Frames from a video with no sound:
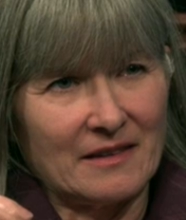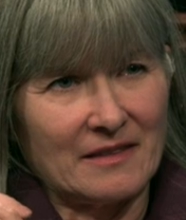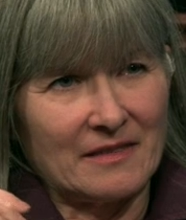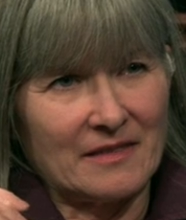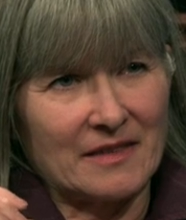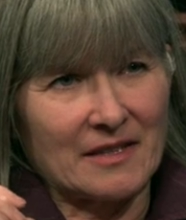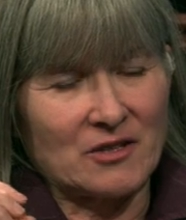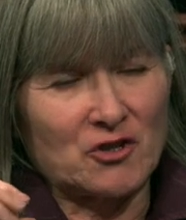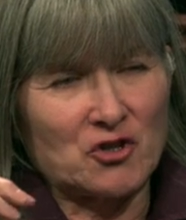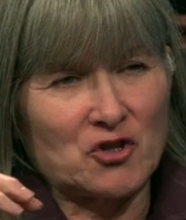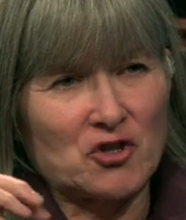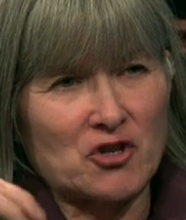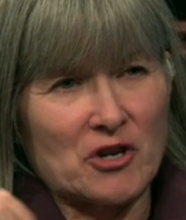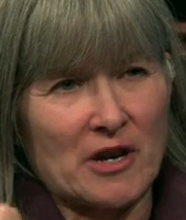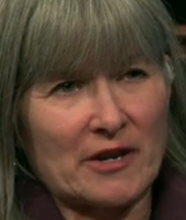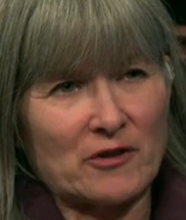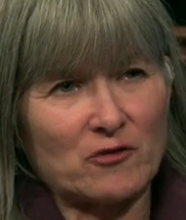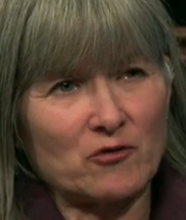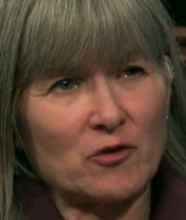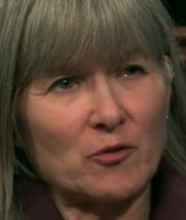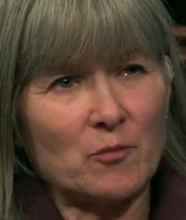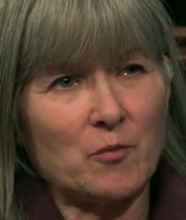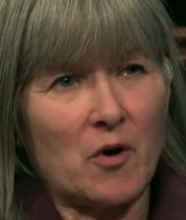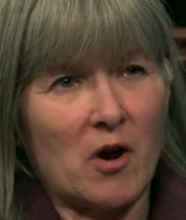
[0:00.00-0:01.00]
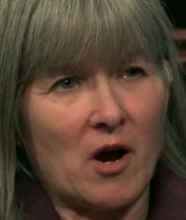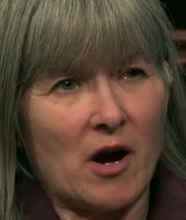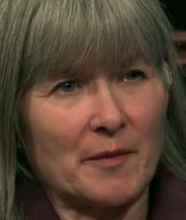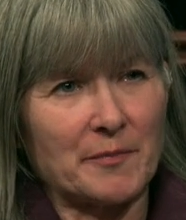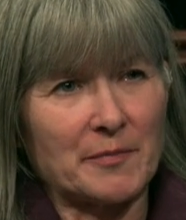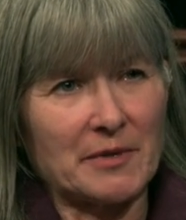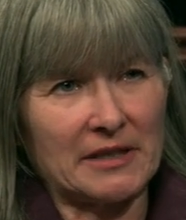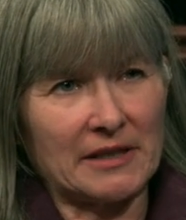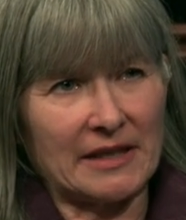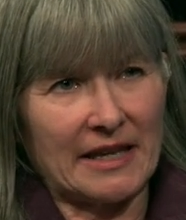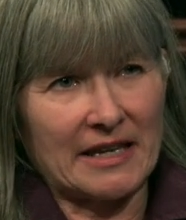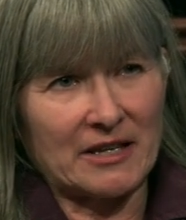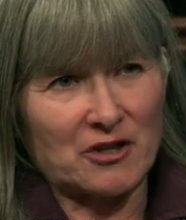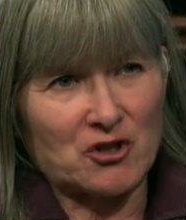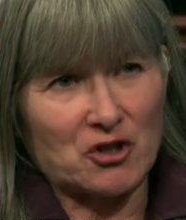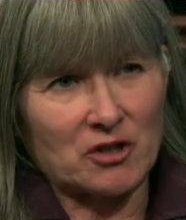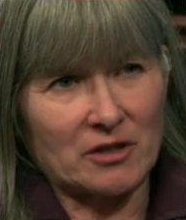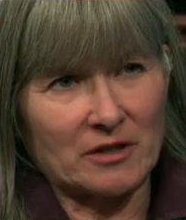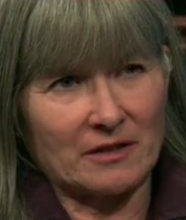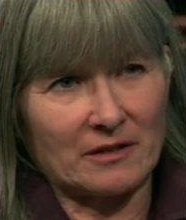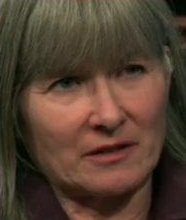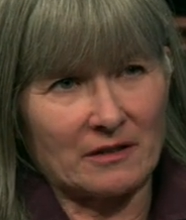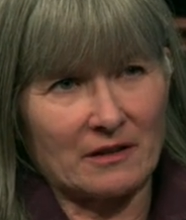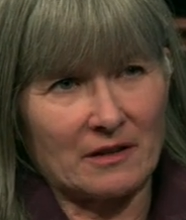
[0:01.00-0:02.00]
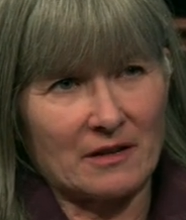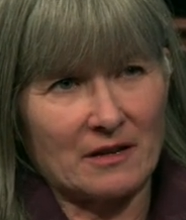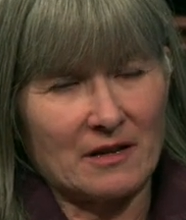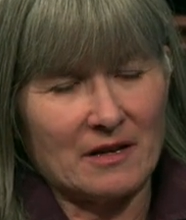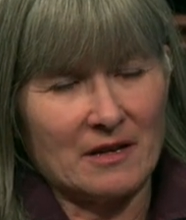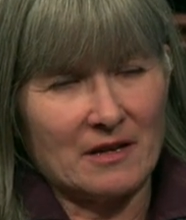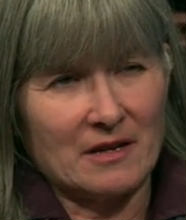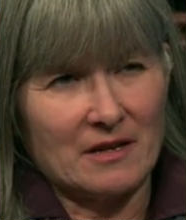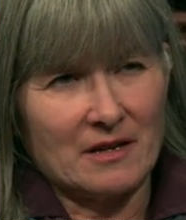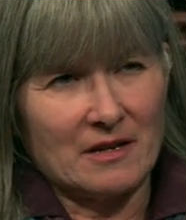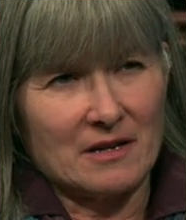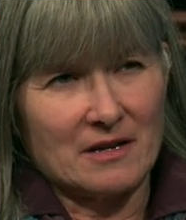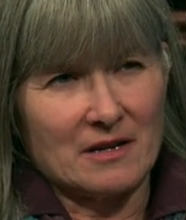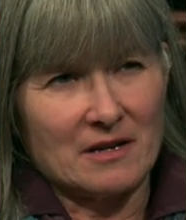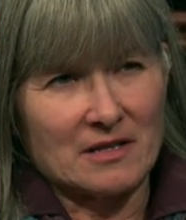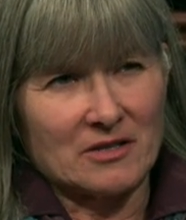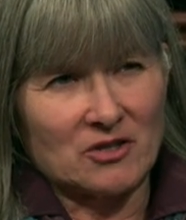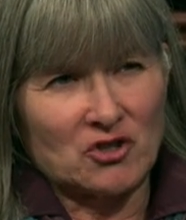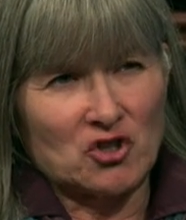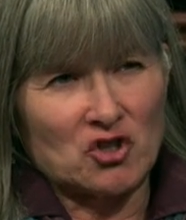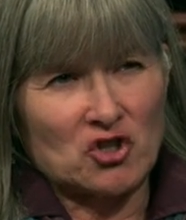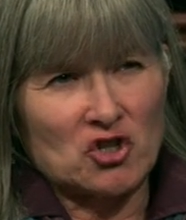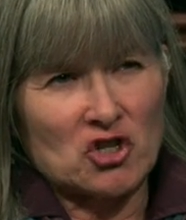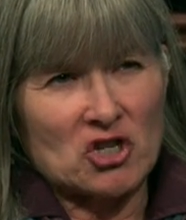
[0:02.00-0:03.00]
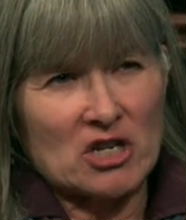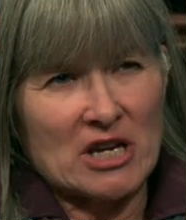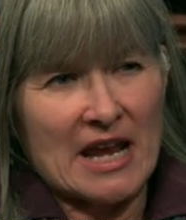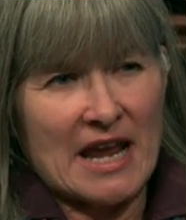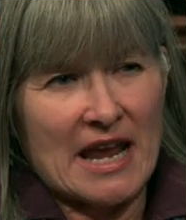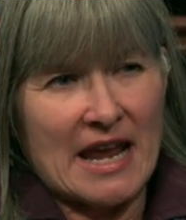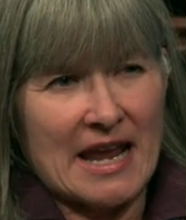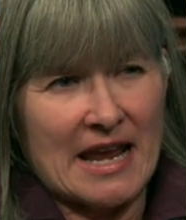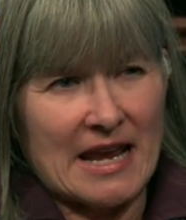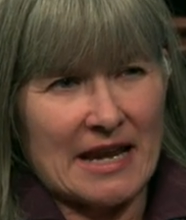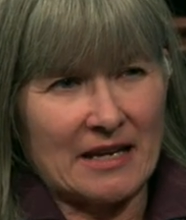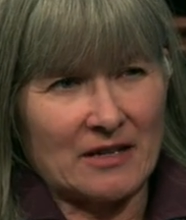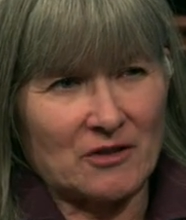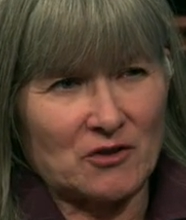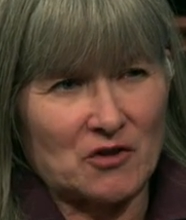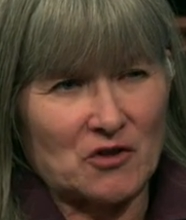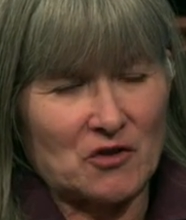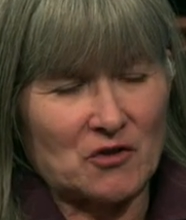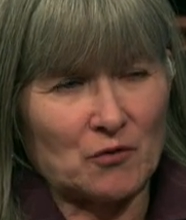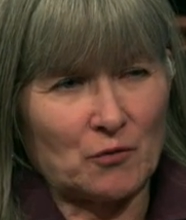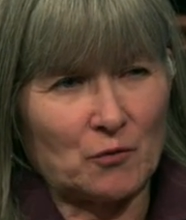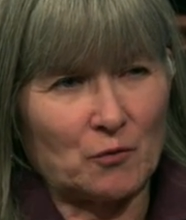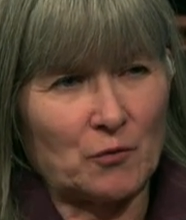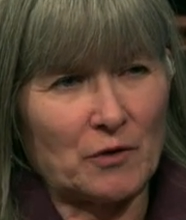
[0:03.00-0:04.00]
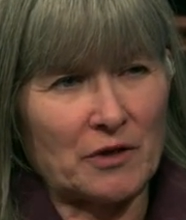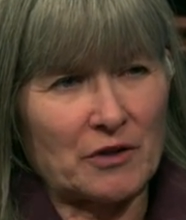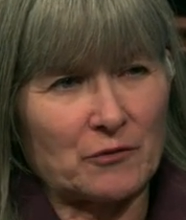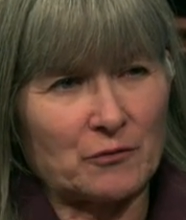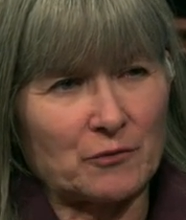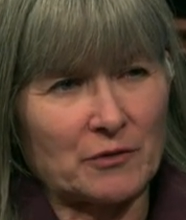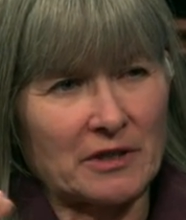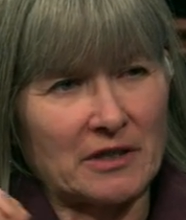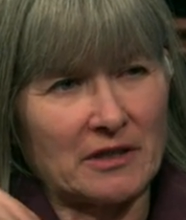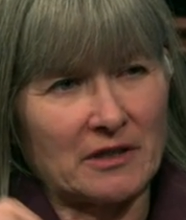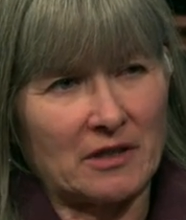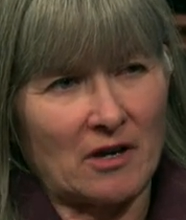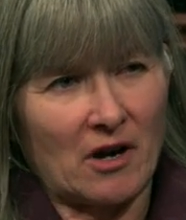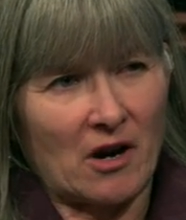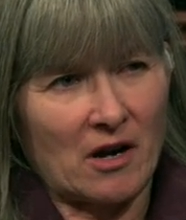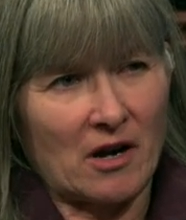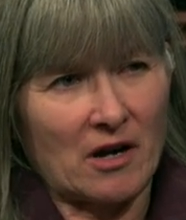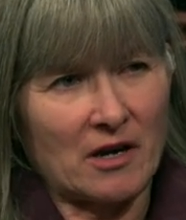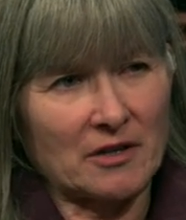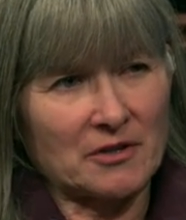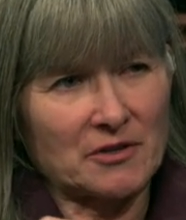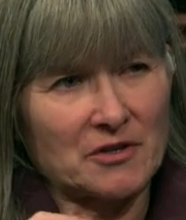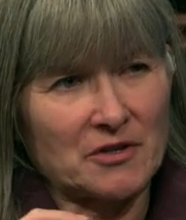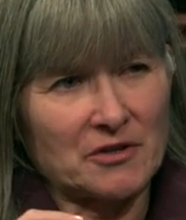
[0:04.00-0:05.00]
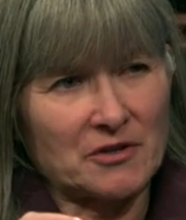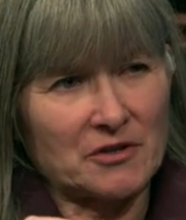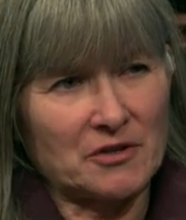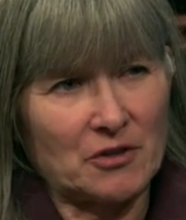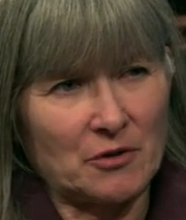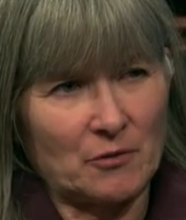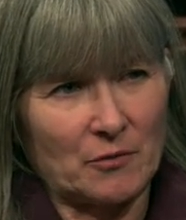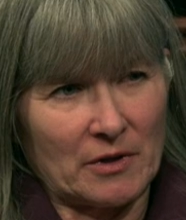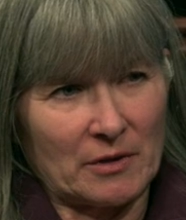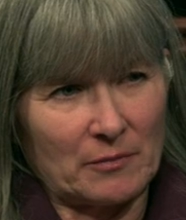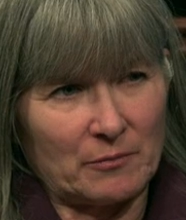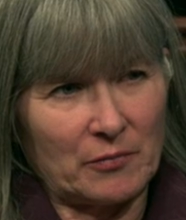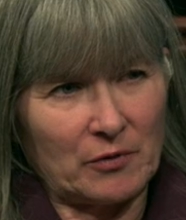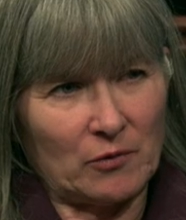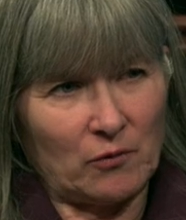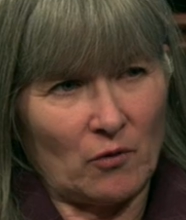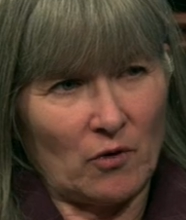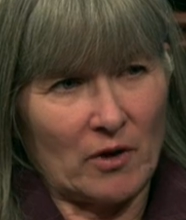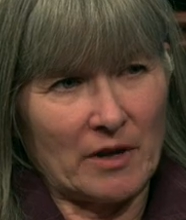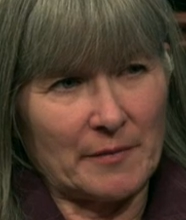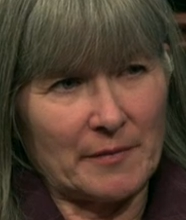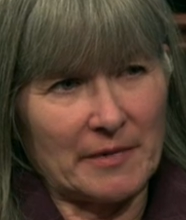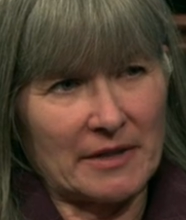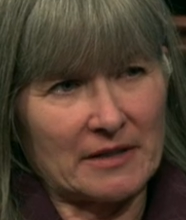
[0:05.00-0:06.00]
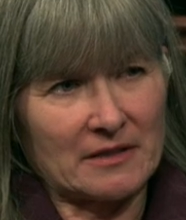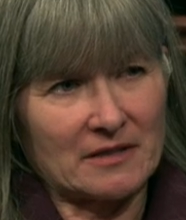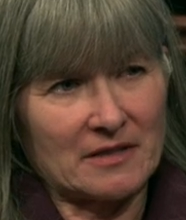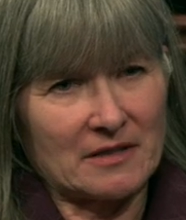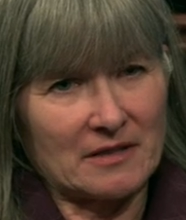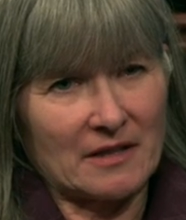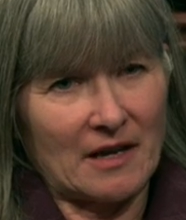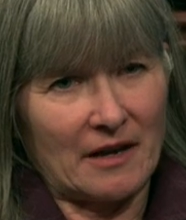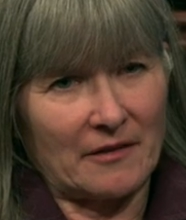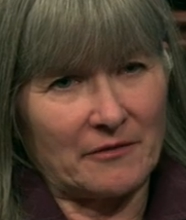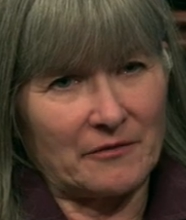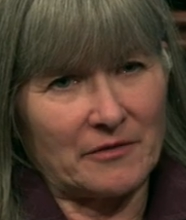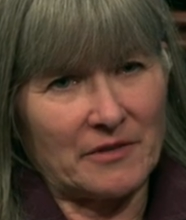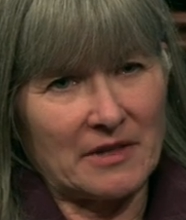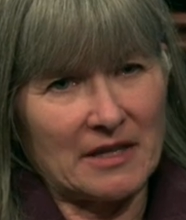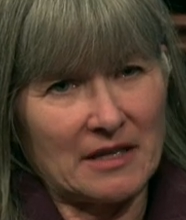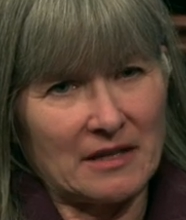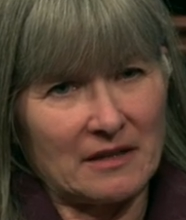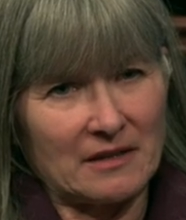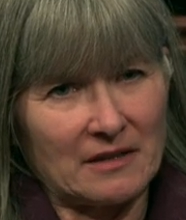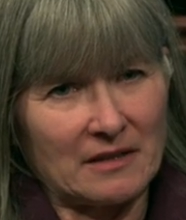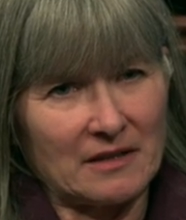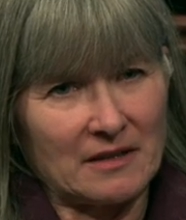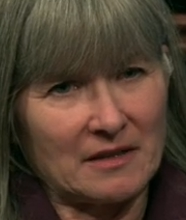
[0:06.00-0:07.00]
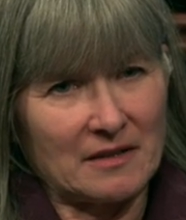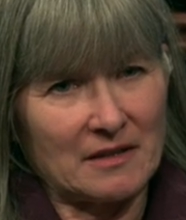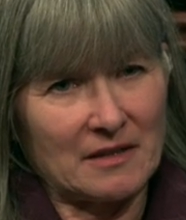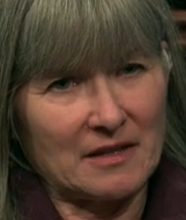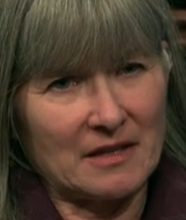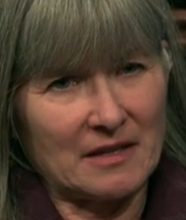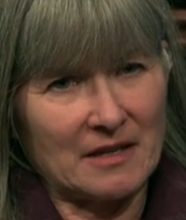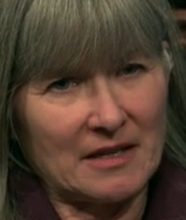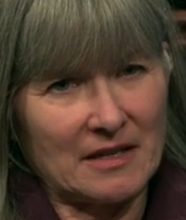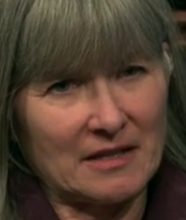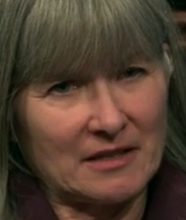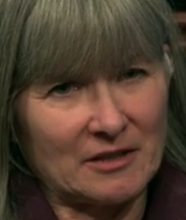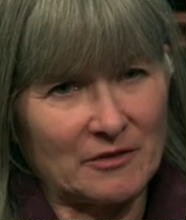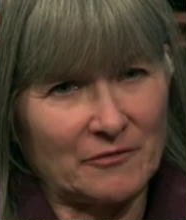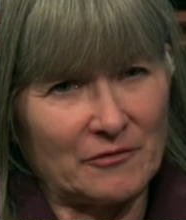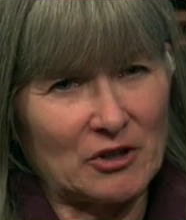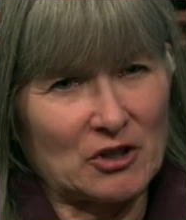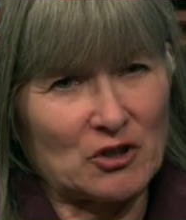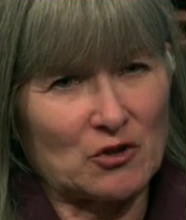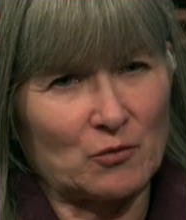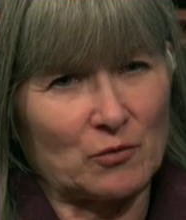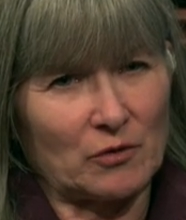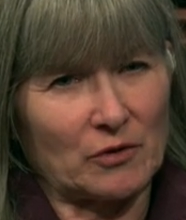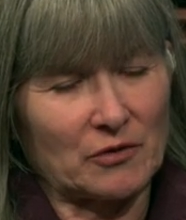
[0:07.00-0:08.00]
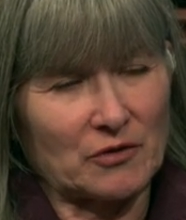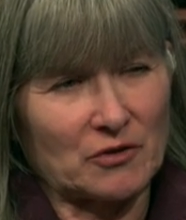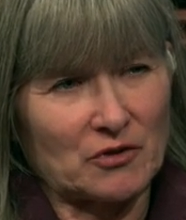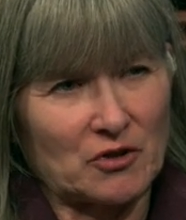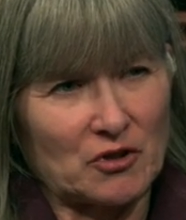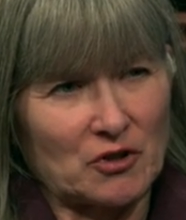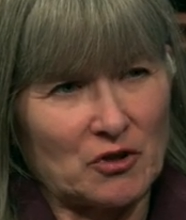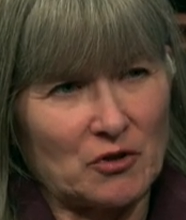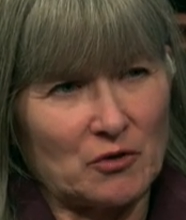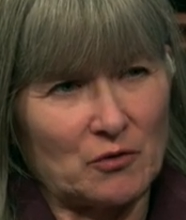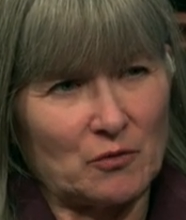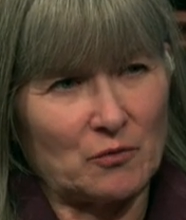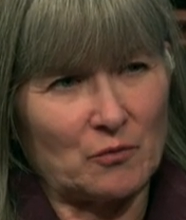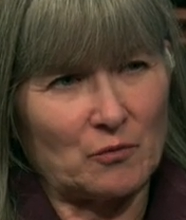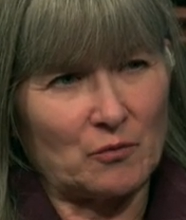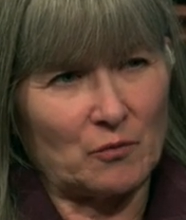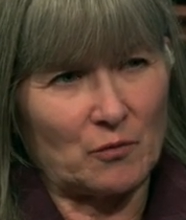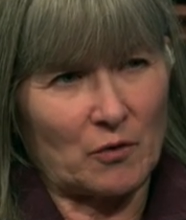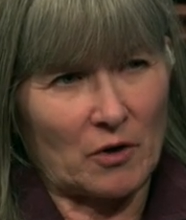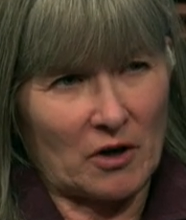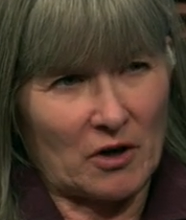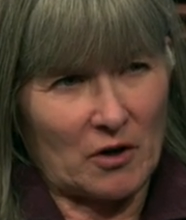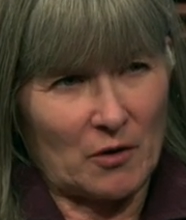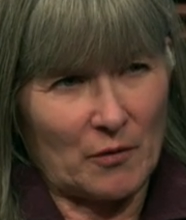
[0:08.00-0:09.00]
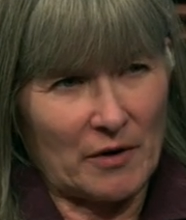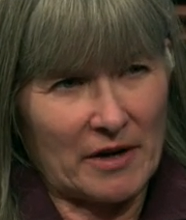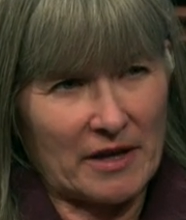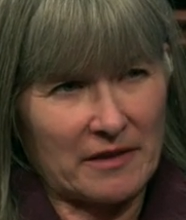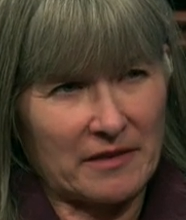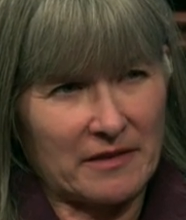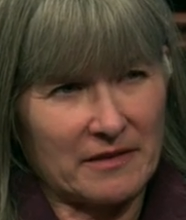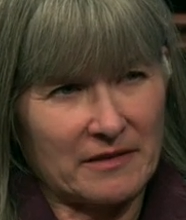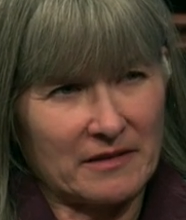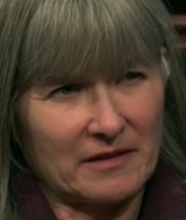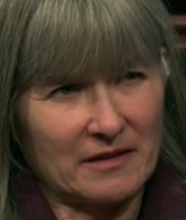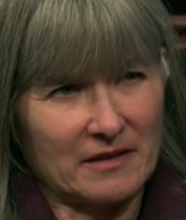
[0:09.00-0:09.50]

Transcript: the general population change with regards to employment of the individuals you work with?